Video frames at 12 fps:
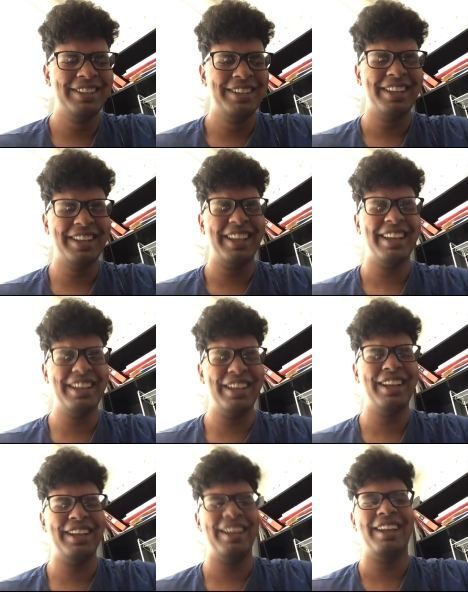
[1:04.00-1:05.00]

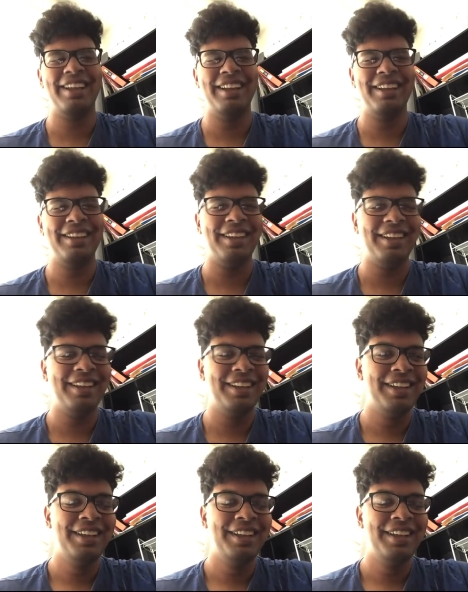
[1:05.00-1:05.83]
Nobody speaks.